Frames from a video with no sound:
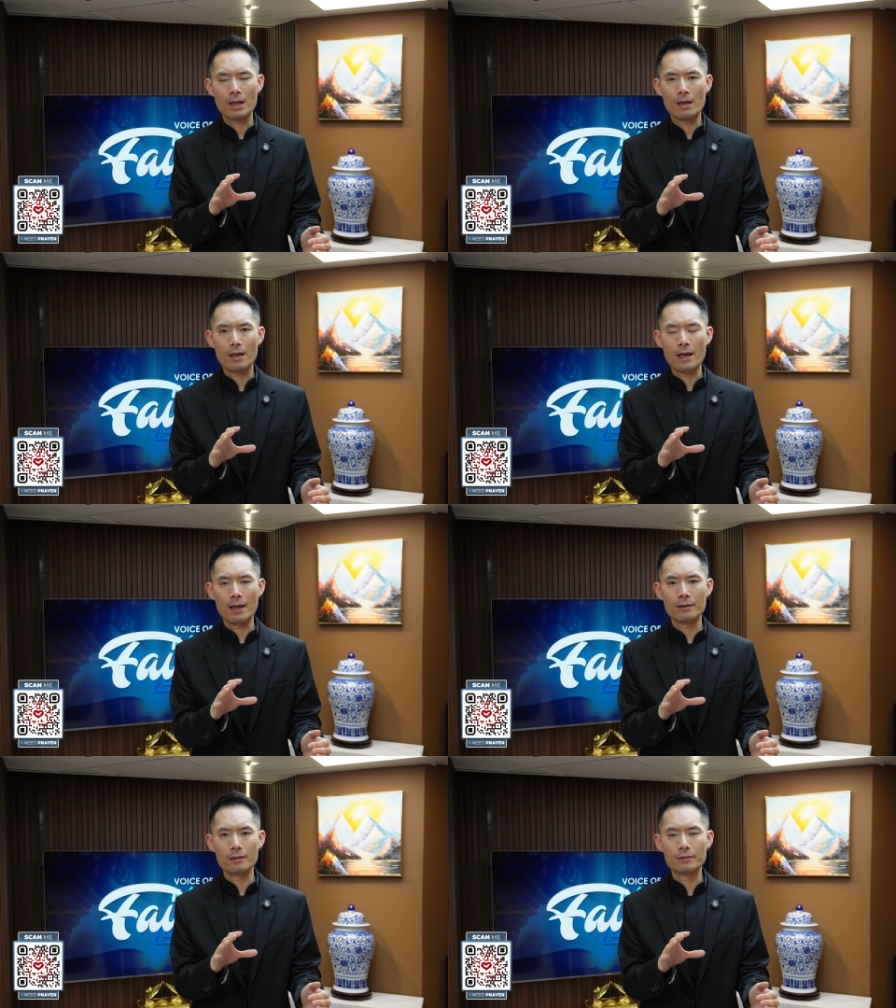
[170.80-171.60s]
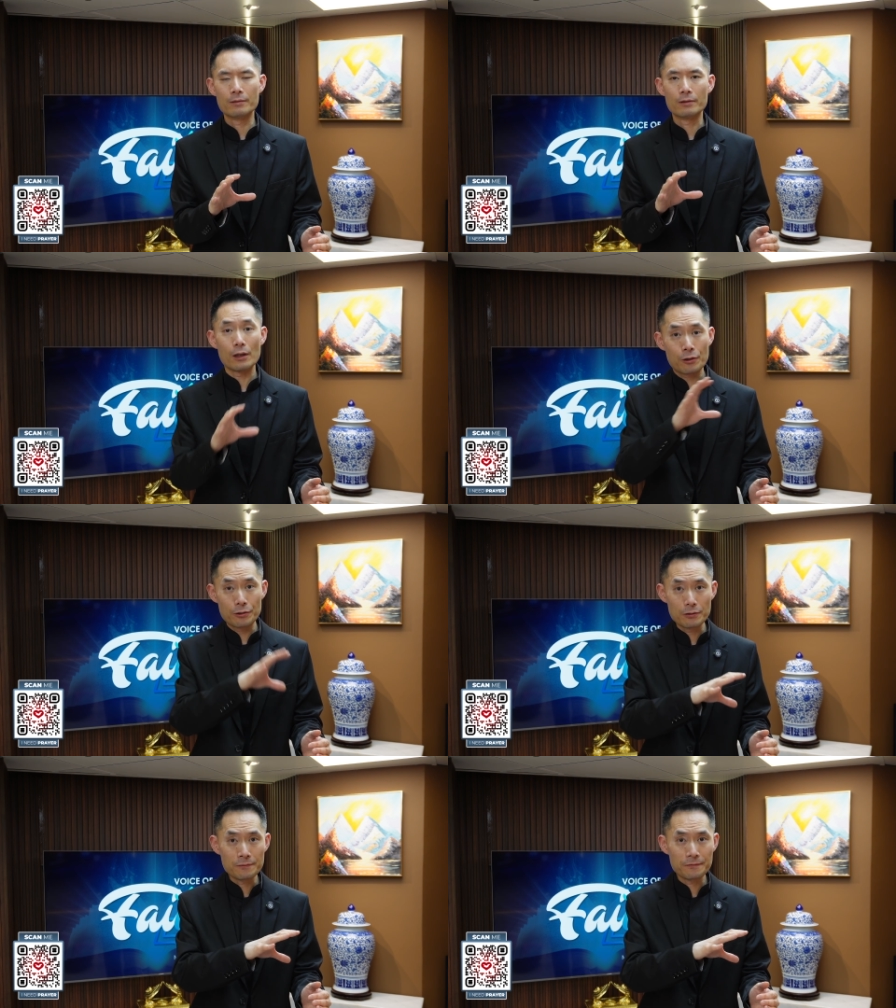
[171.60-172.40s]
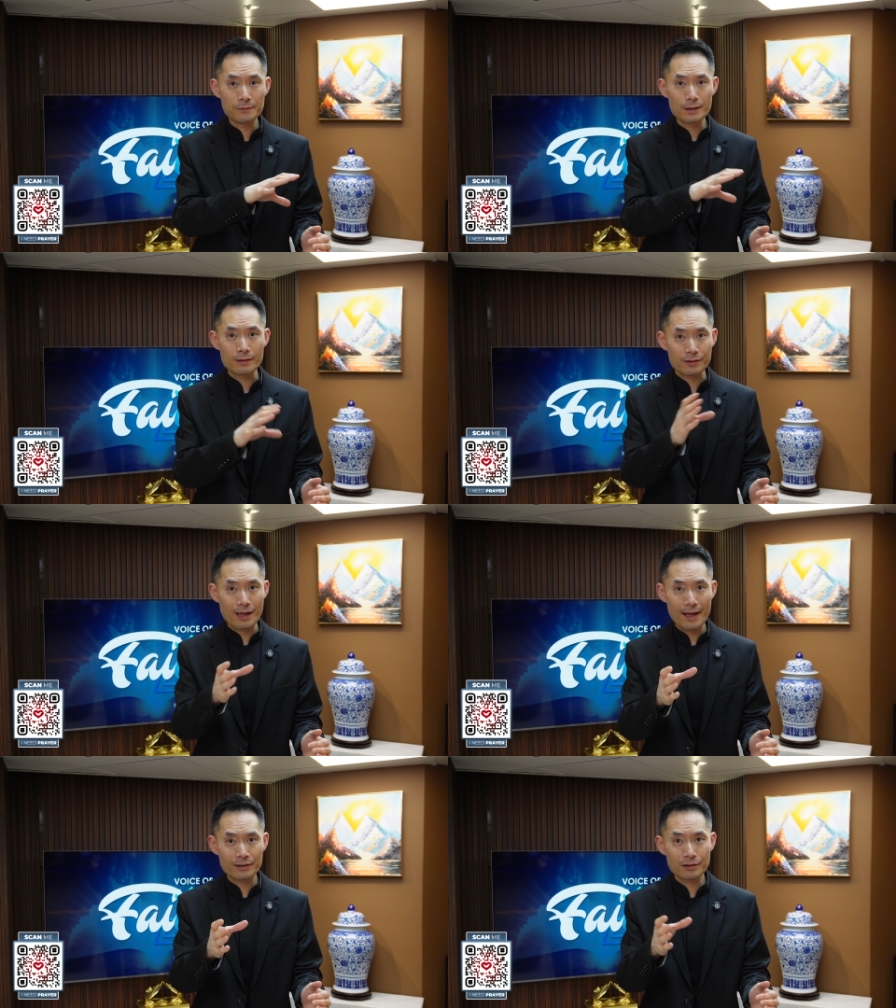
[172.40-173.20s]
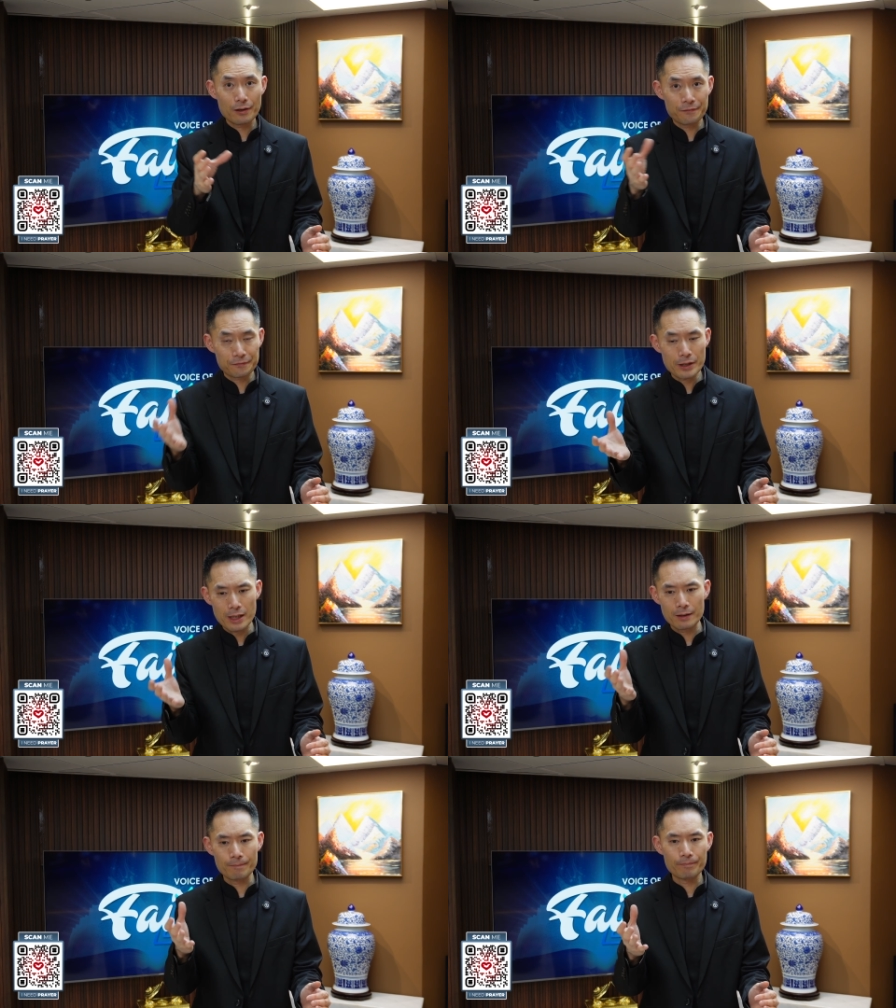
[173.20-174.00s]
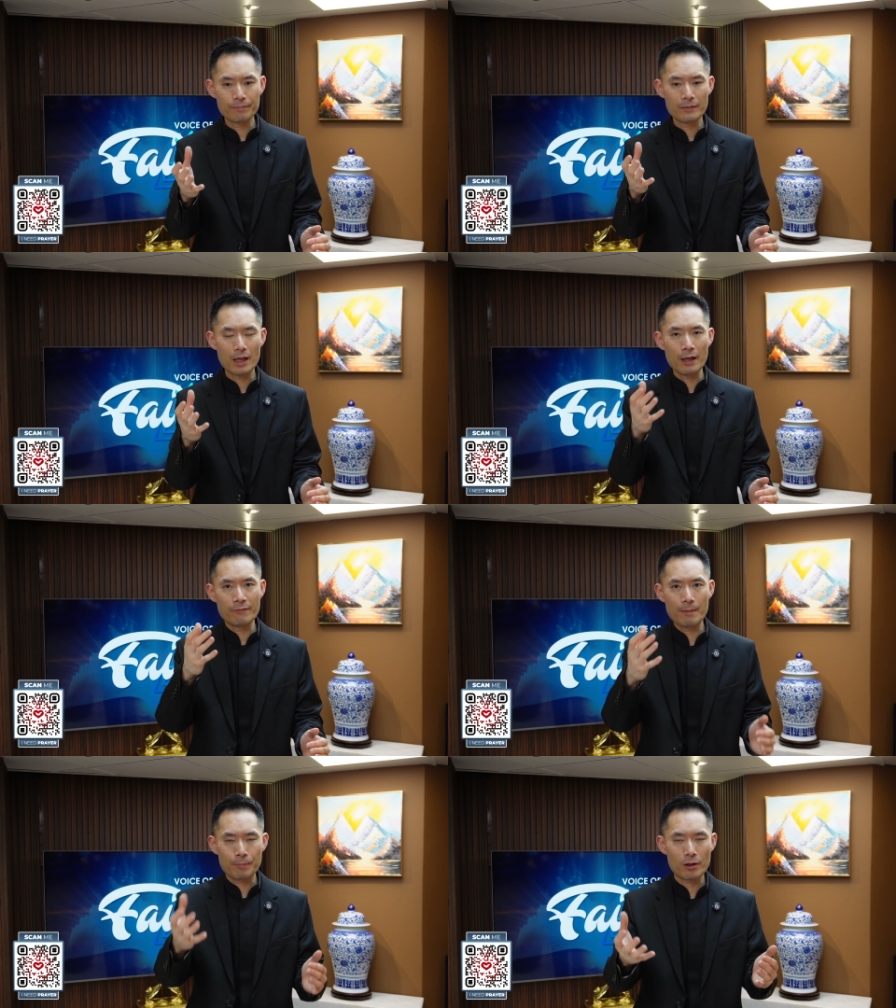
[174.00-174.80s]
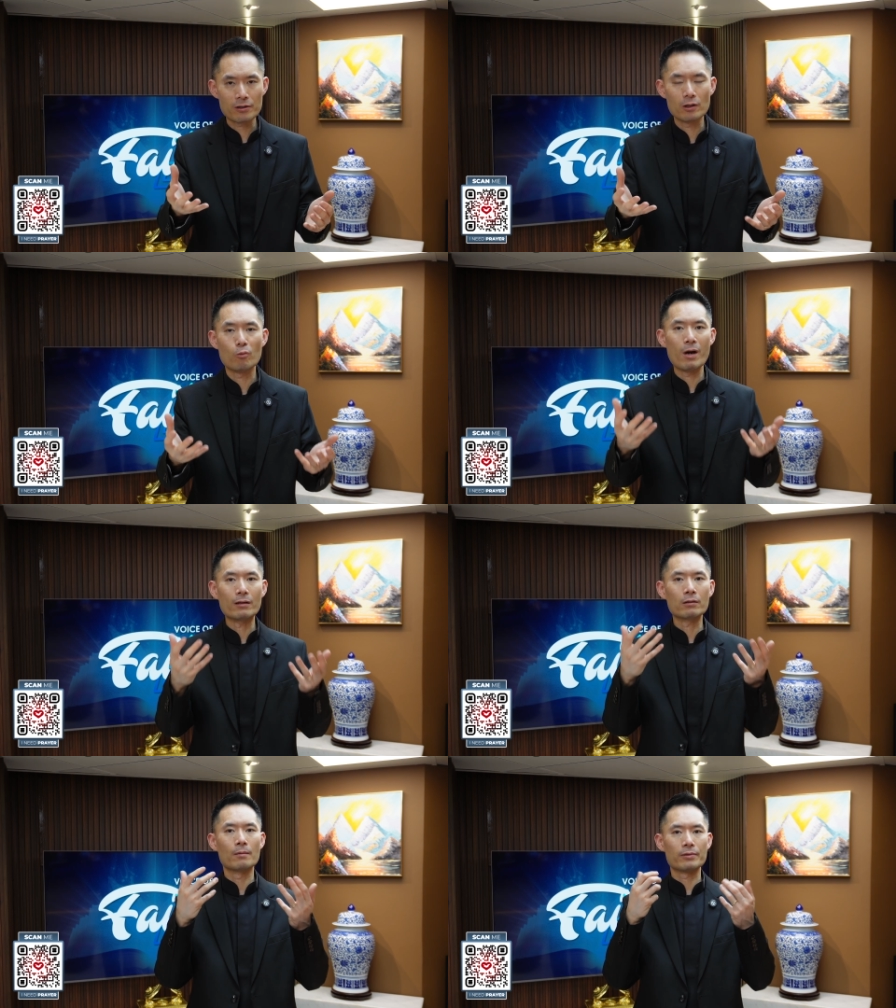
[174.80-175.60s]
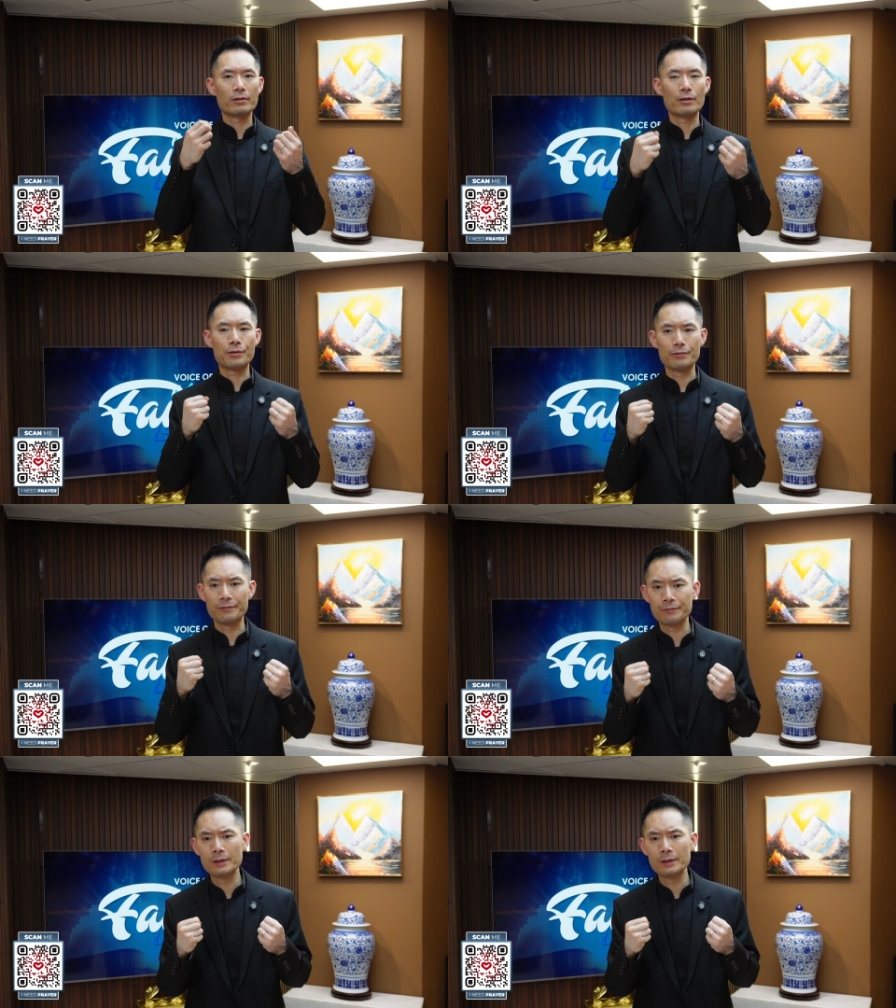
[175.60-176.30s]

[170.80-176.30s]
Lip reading: And the truth sets free if a person welcomes the truth.